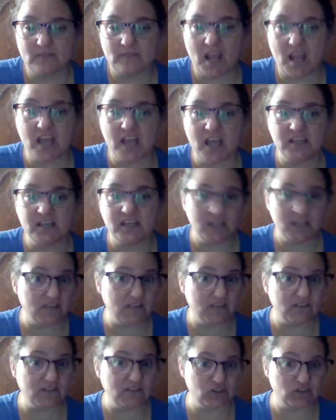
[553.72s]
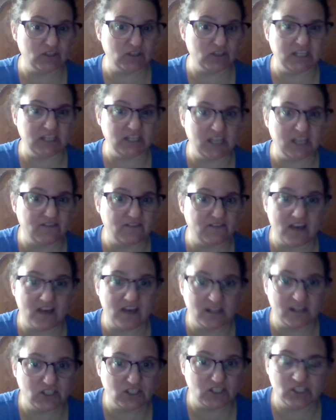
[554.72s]
And eventually, it
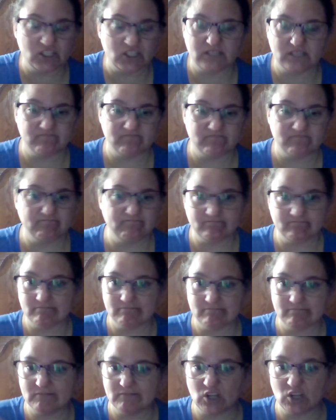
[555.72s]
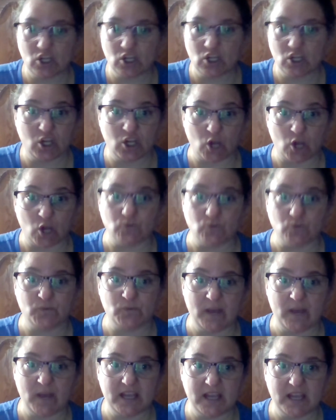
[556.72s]
finally just goes
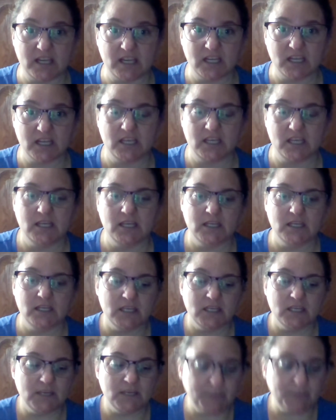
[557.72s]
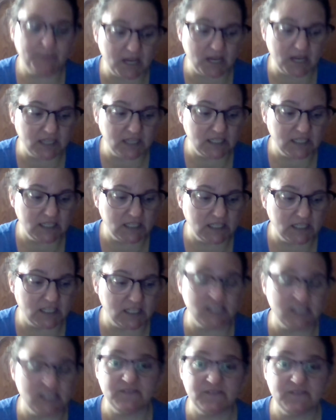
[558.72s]
away. But
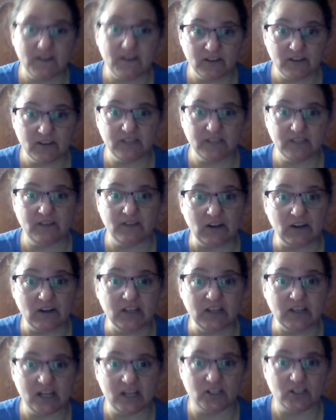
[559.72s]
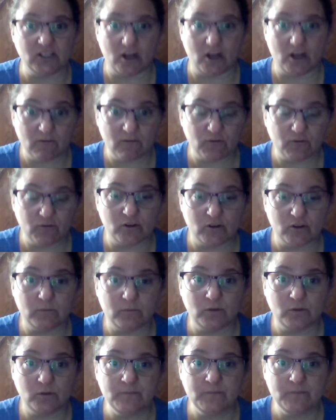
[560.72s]
it's very, very
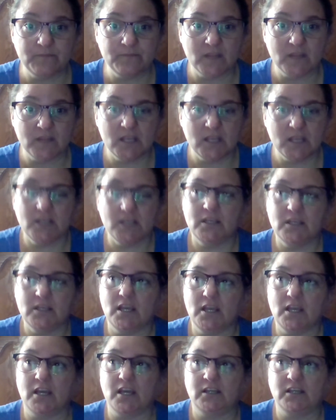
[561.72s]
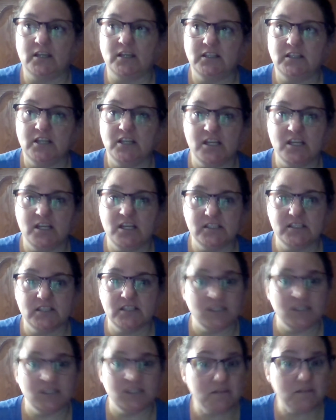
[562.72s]
uncomfortable. And
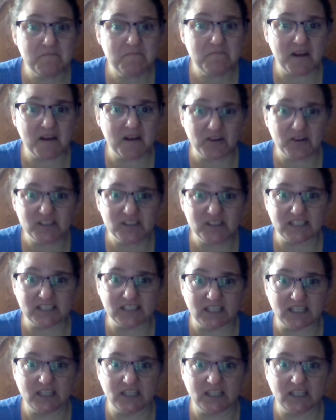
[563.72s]
it's embarrassing.